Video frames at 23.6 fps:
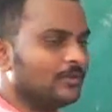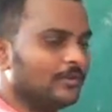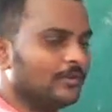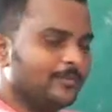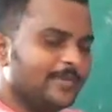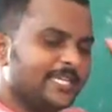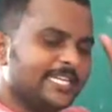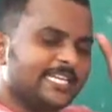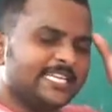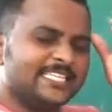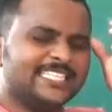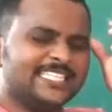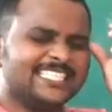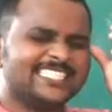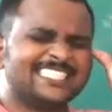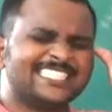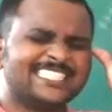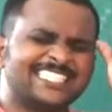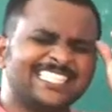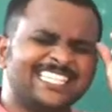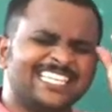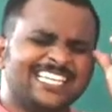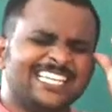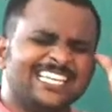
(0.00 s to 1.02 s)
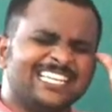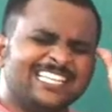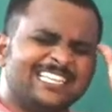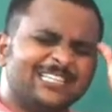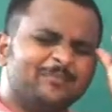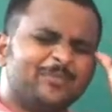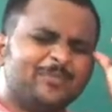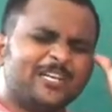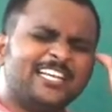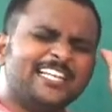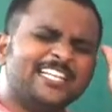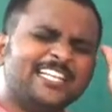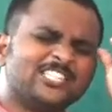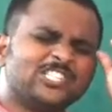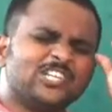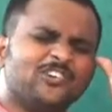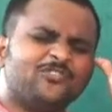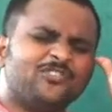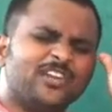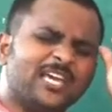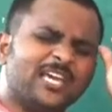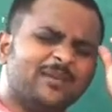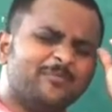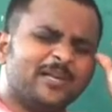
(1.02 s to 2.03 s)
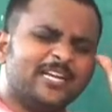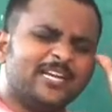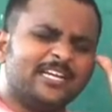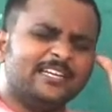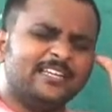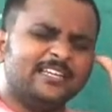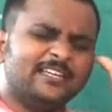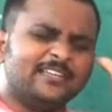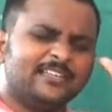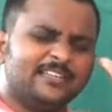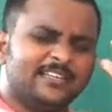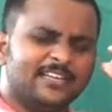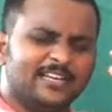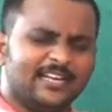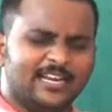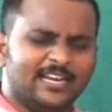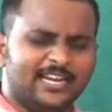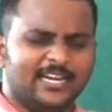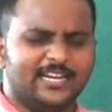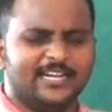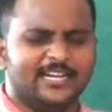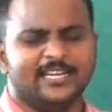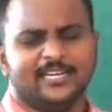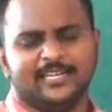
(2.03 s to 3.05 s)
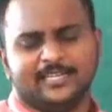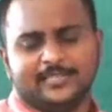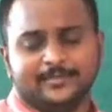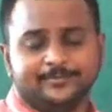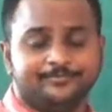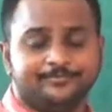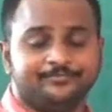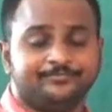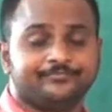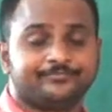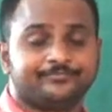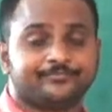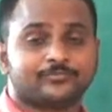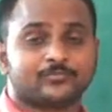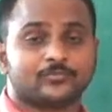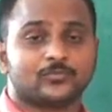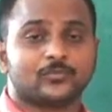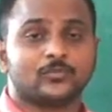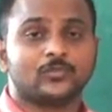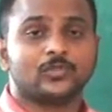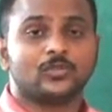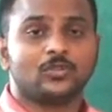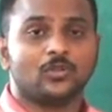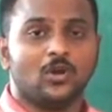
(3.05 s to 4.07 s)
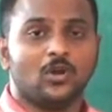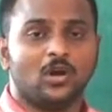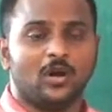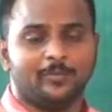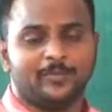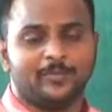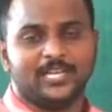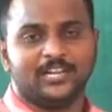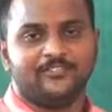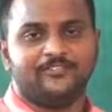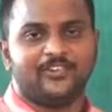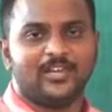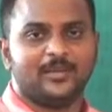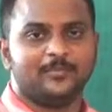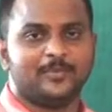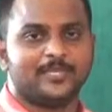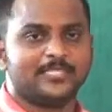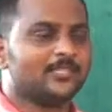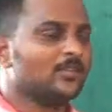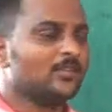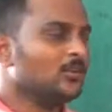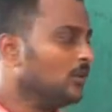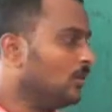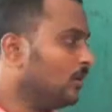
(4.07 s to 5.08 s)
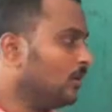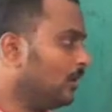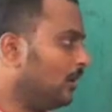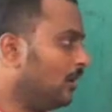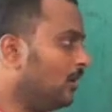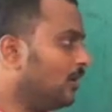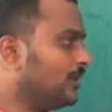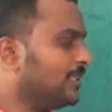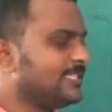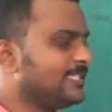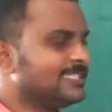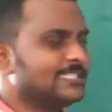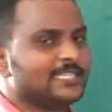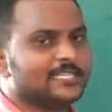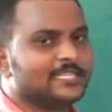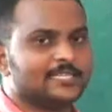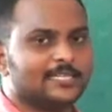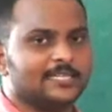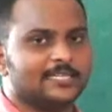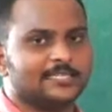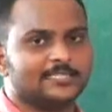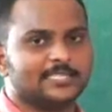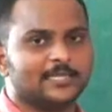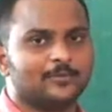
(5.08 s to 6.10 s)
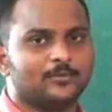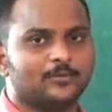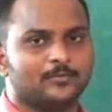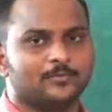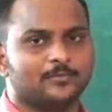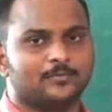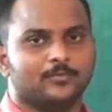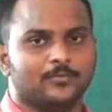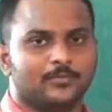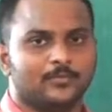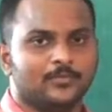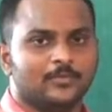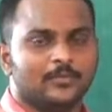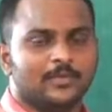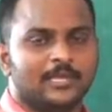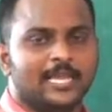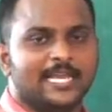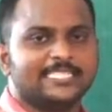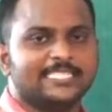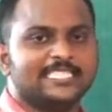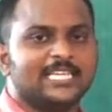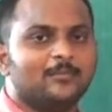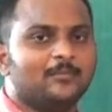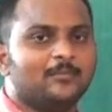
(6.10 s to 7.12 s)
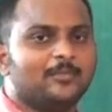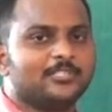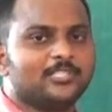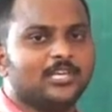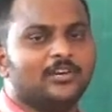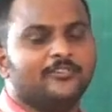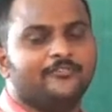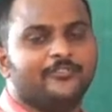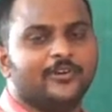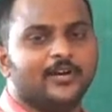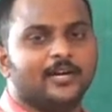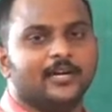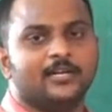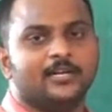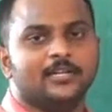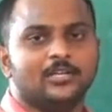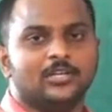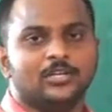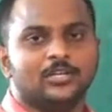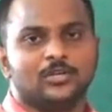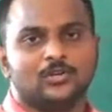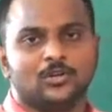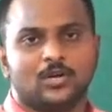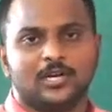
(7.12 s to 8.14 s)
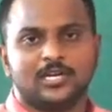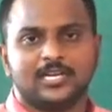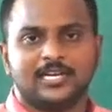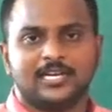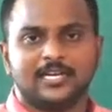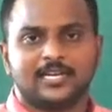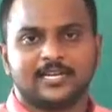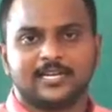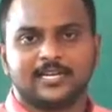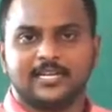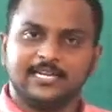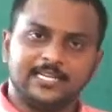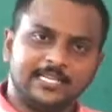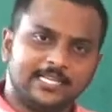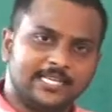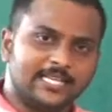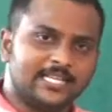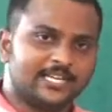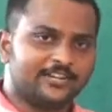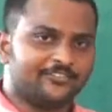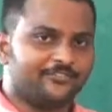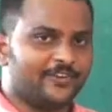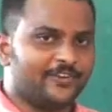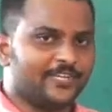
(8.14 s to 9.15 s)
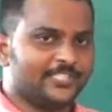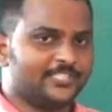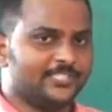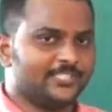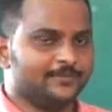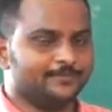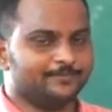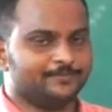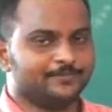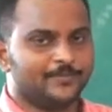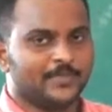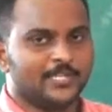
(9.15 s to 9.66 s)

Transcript: mirages, the brilliance of diamond and optical fibers, all these are some examples of total internal reflection.